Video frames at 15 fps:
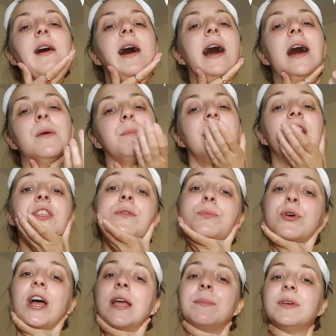But other
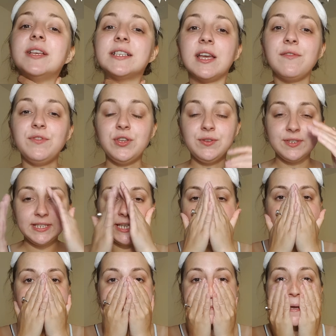primers I've used
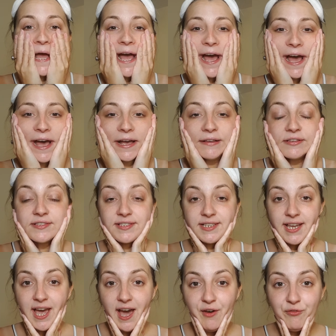in the past
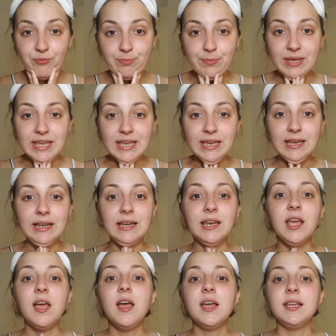have been
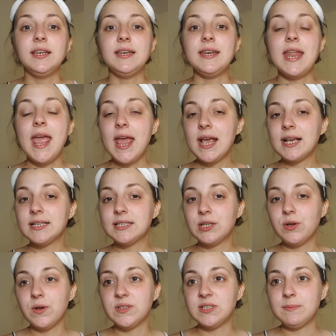NYX
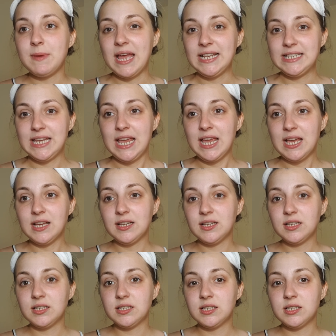
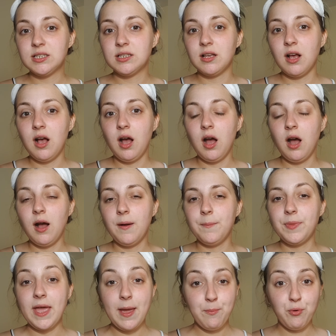Cosmetics.
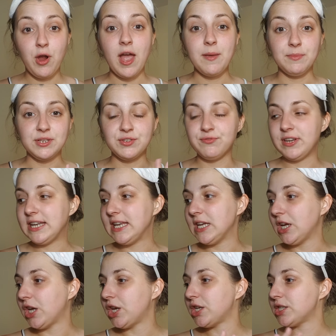Their primer is really
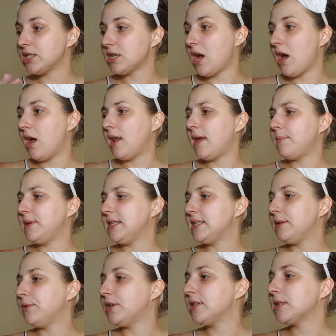good. Let me
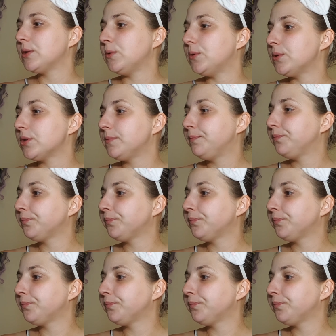see what it's called.